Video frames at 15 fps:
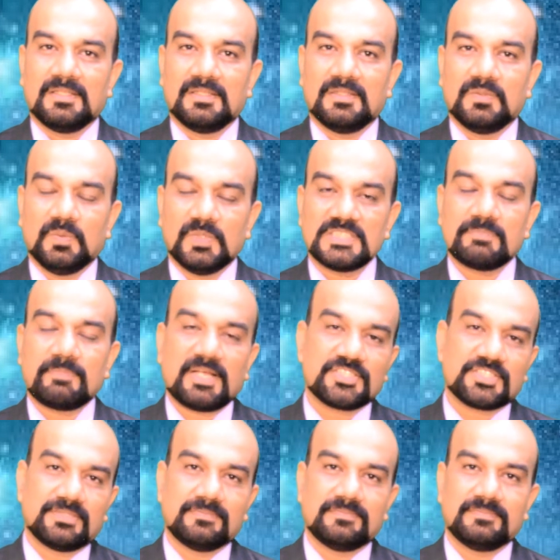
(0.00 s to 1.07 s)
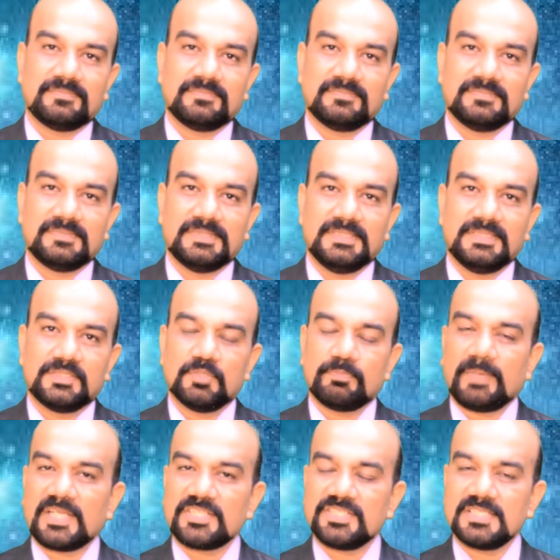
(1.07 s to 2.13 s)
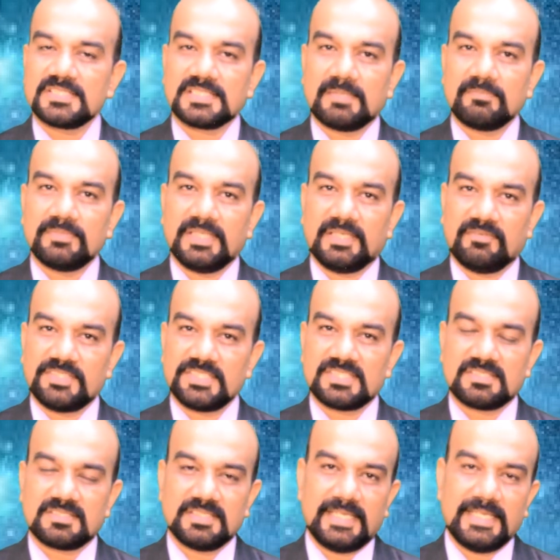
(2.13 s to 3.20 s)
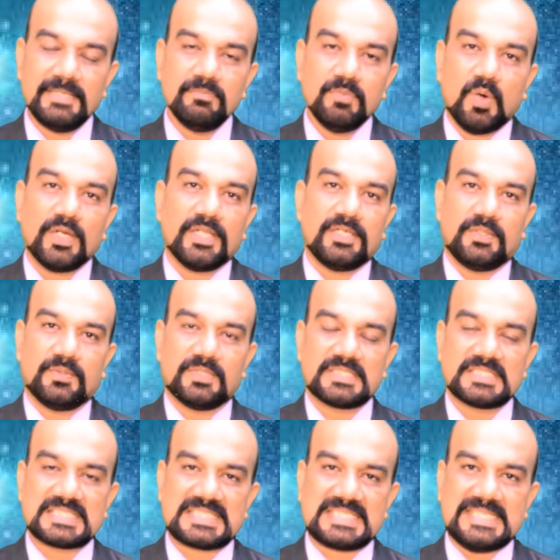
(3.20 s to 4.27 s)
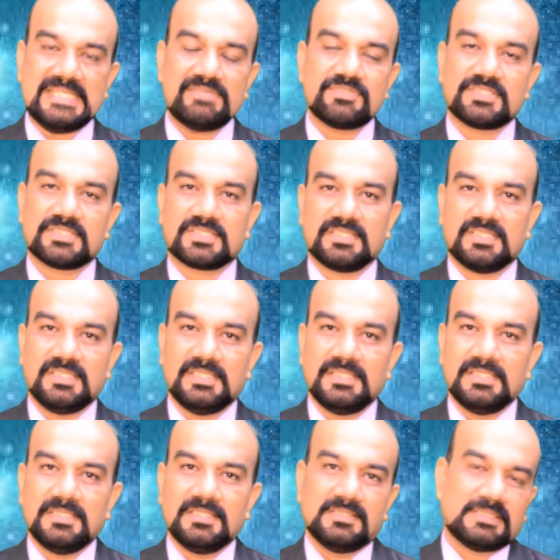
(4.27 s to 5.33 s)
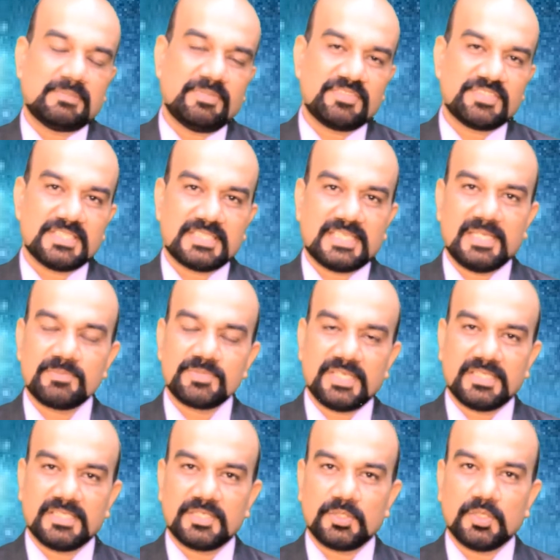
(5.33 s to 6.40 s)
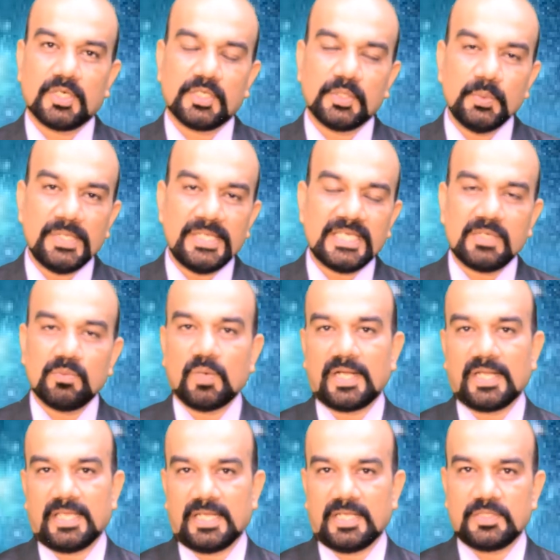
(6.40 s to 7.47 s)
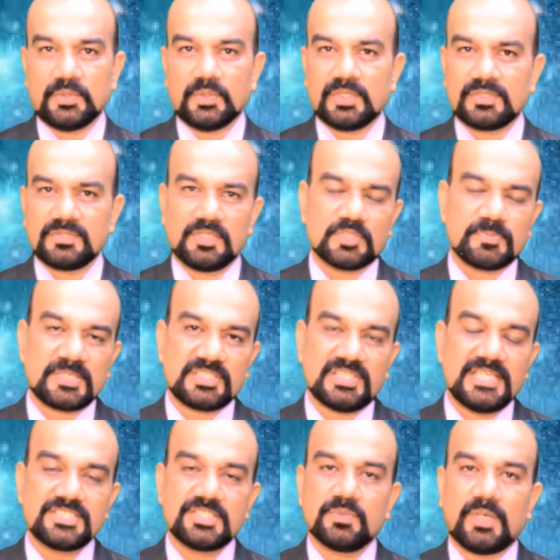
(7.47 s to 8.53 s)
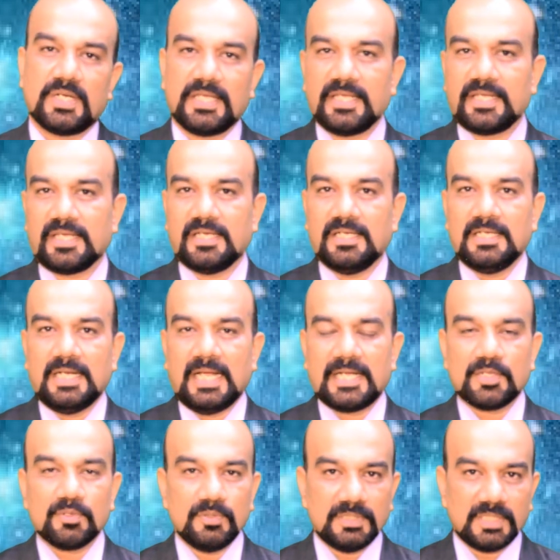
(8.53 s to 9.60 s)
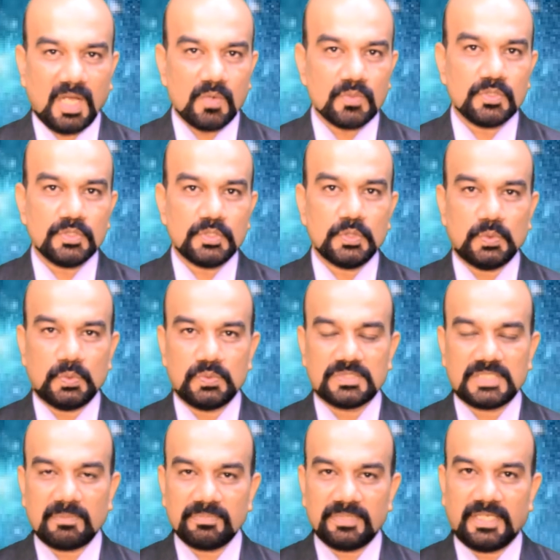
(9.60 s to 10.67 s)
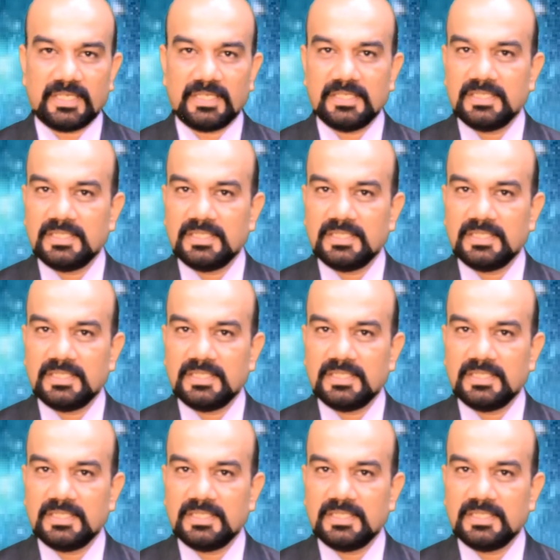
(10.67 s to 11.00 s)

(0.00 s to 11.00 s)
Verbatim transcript: What's a passion? So passion is something which is inborn in you. That's a skill, which is something which I keep saying that you are unique in one area, you are you're specialized in one area, and you love to do something